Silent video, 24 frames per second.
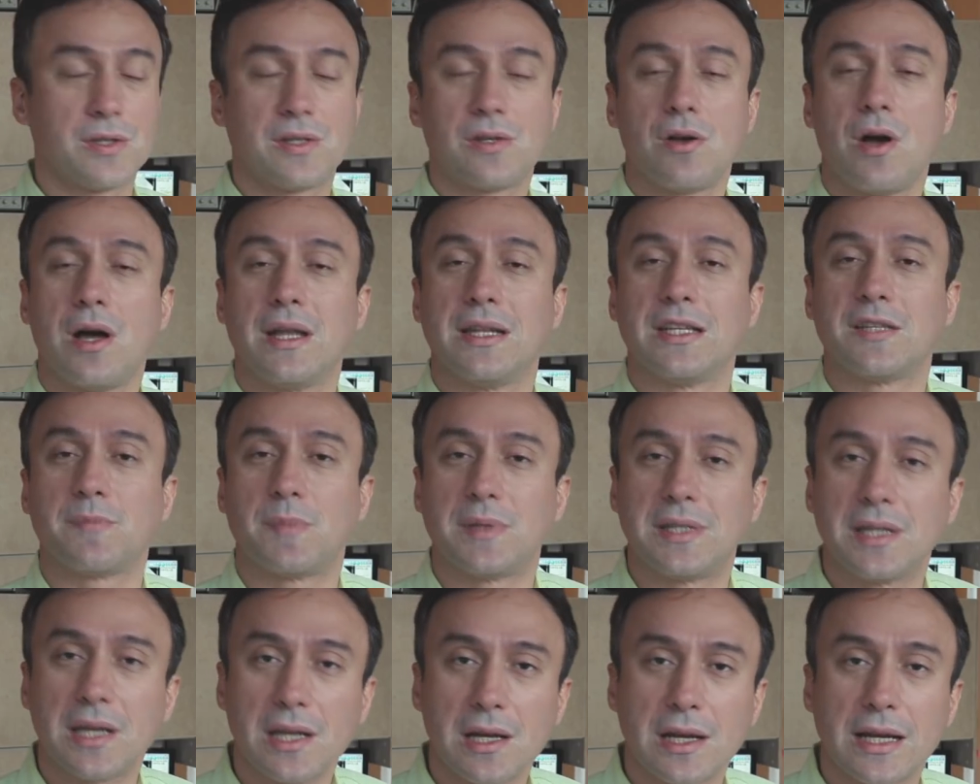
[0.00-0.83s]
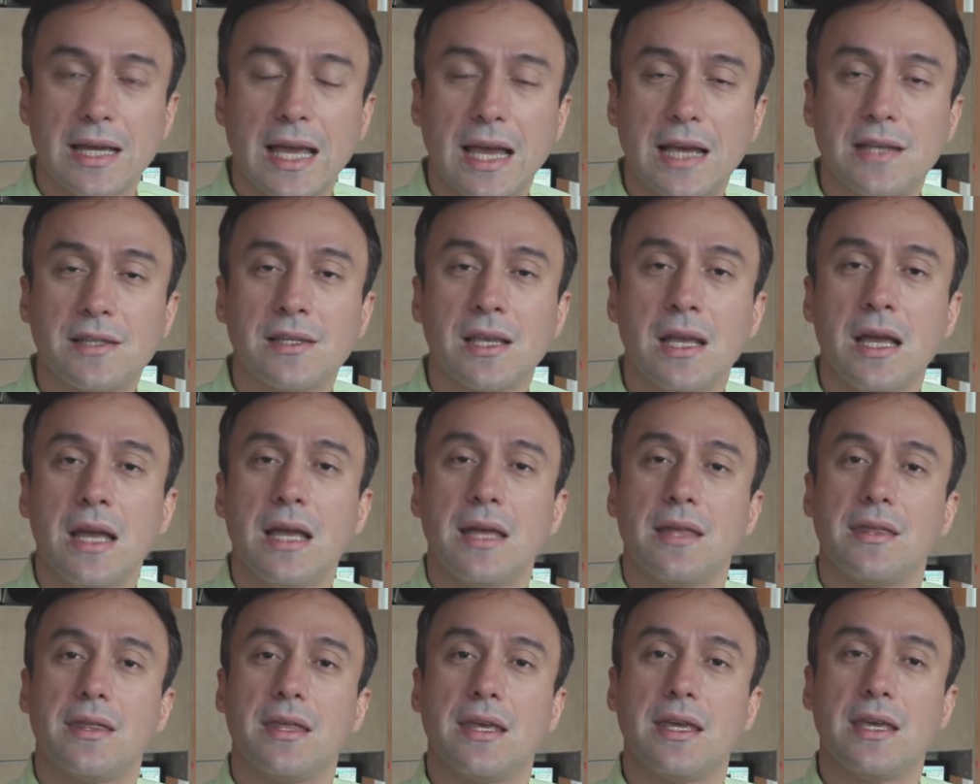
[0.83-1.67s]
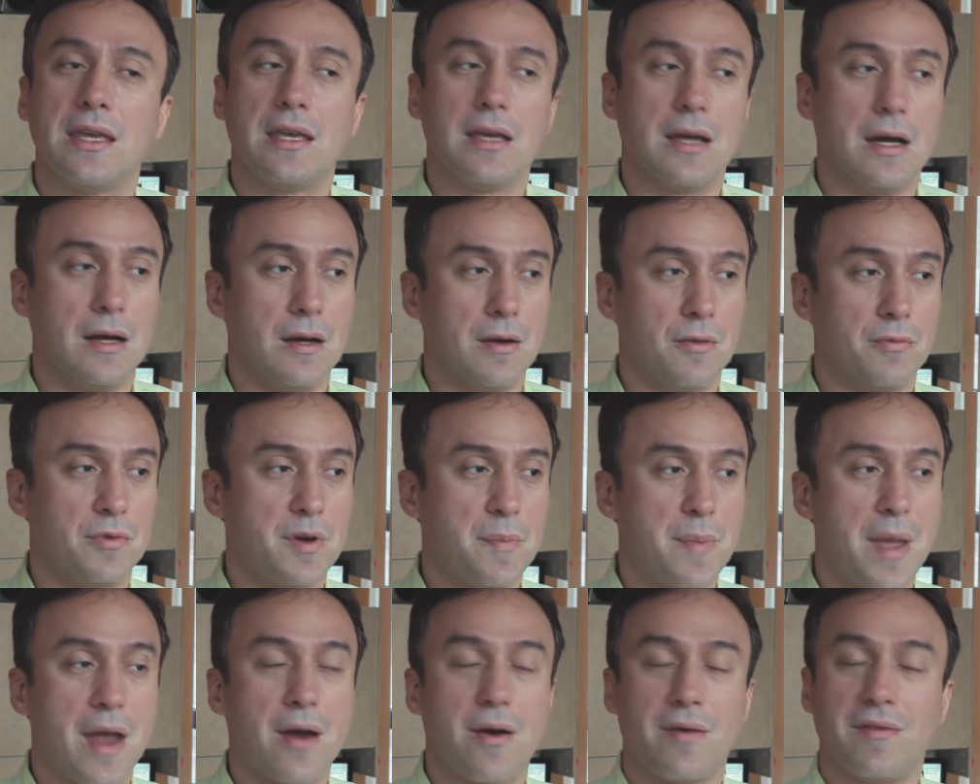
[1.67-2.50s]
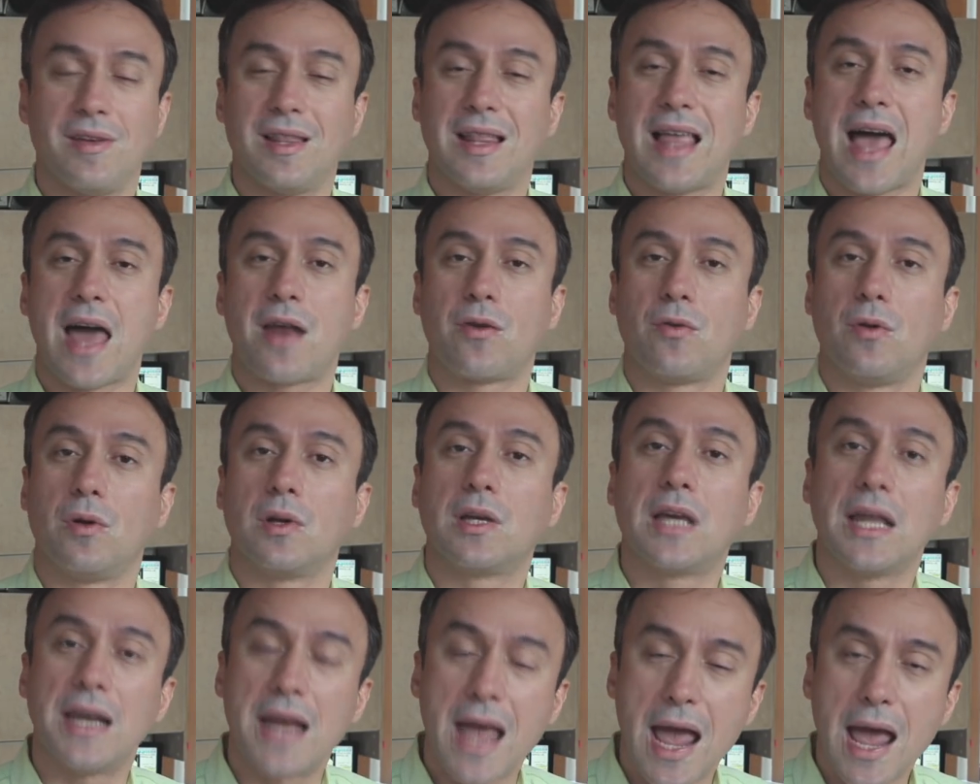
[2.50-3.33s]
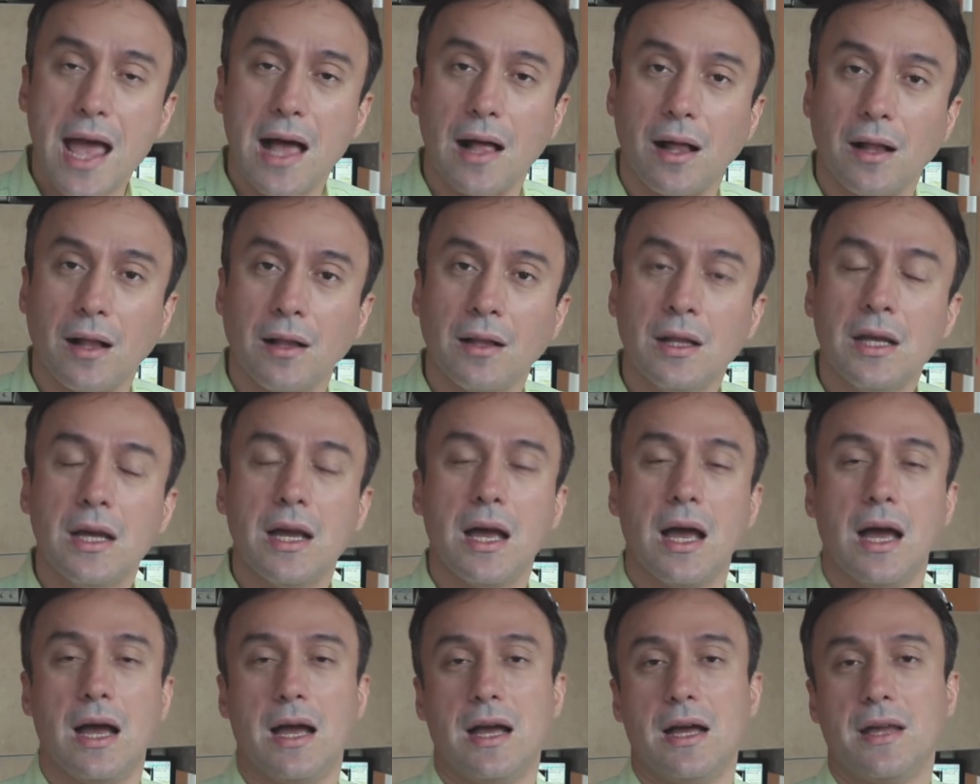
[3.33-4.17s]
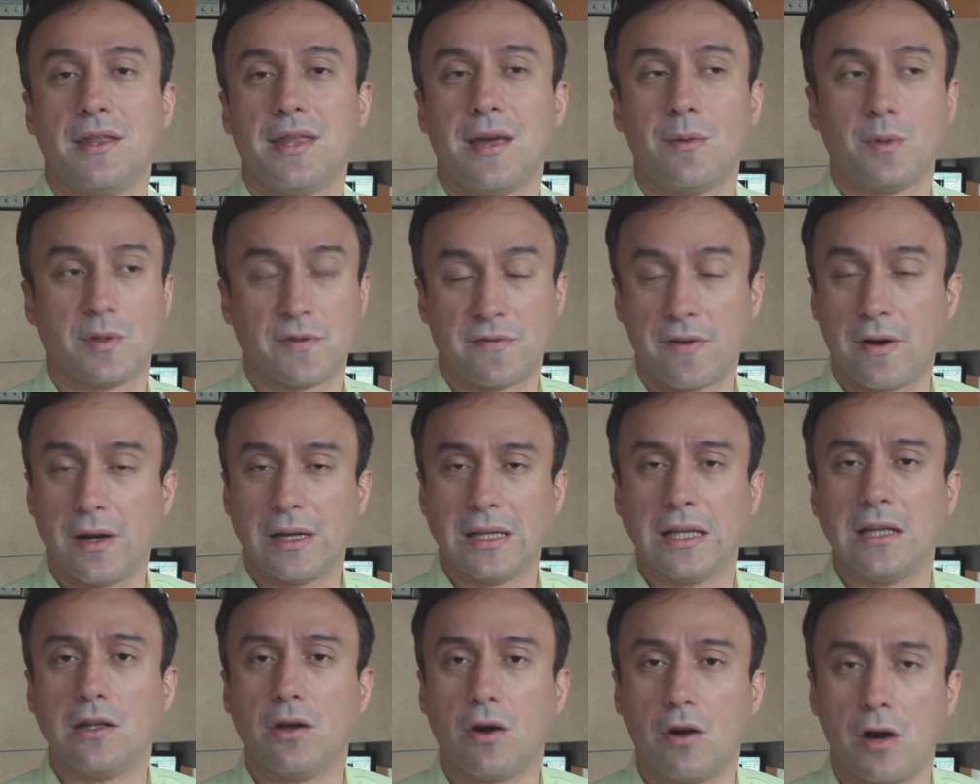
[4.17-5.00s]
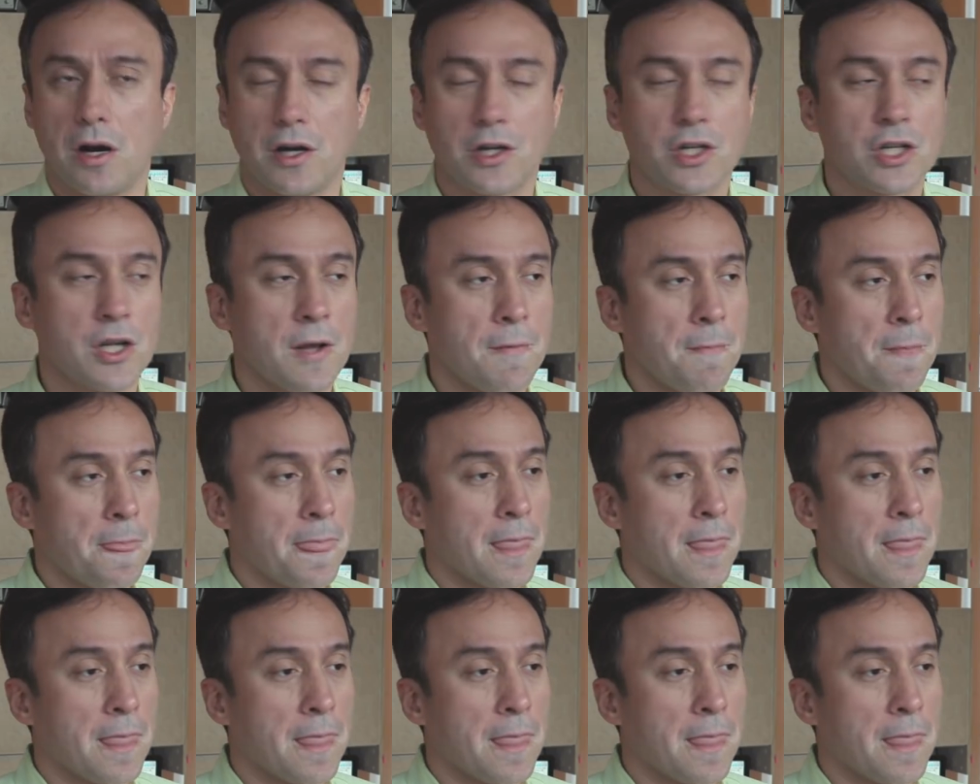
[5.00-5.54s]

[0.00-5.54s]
you saw in this particular case, the repair of a lateral canal that was fairly large,